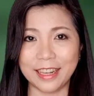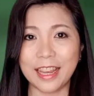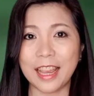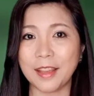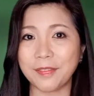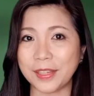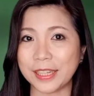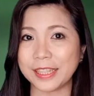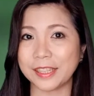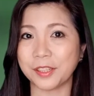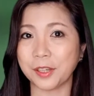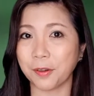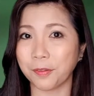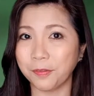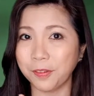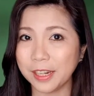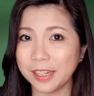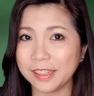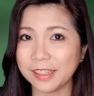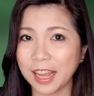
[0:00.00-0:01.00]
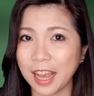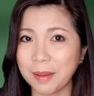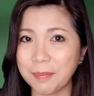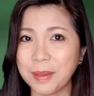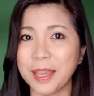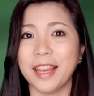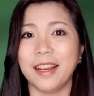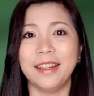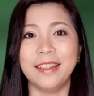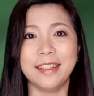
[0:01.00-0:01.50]
If this is your first time
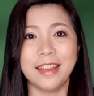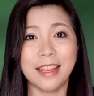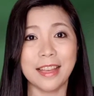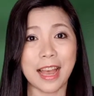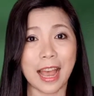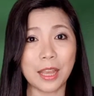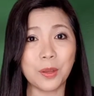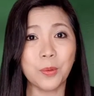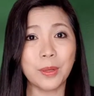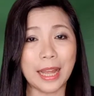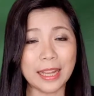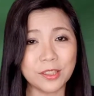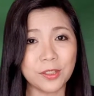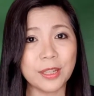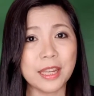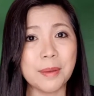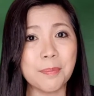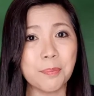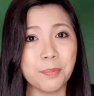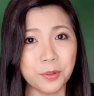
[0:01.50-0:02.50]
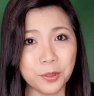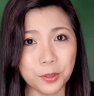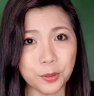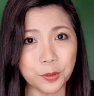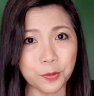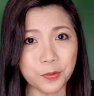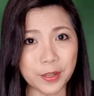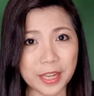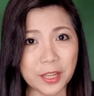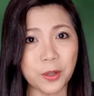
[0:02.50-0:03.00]
here and you'd like to
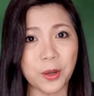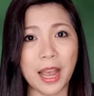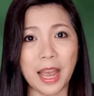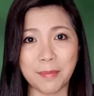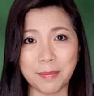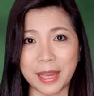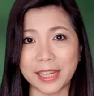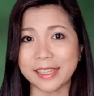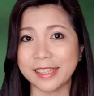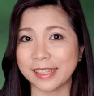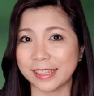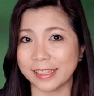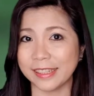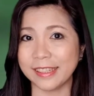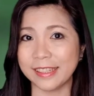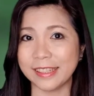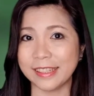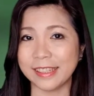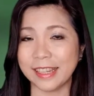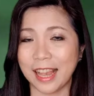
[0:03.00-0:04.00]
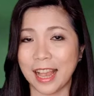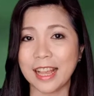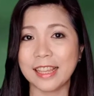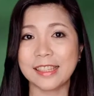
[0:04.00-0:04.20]
improve in your MX skills,